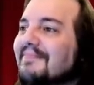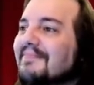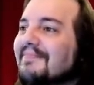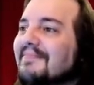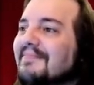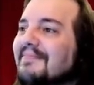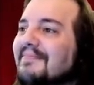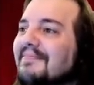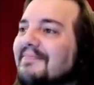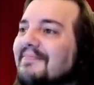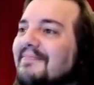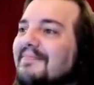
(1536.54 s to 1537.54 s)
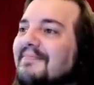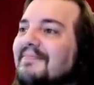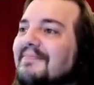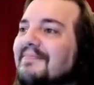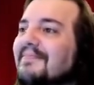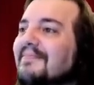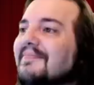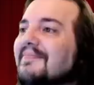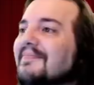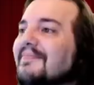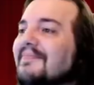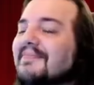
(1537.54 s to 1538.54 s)

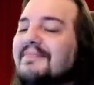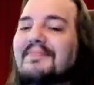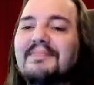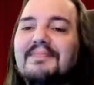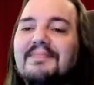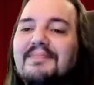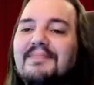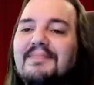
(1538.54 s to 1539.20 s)
This person isn't speaking.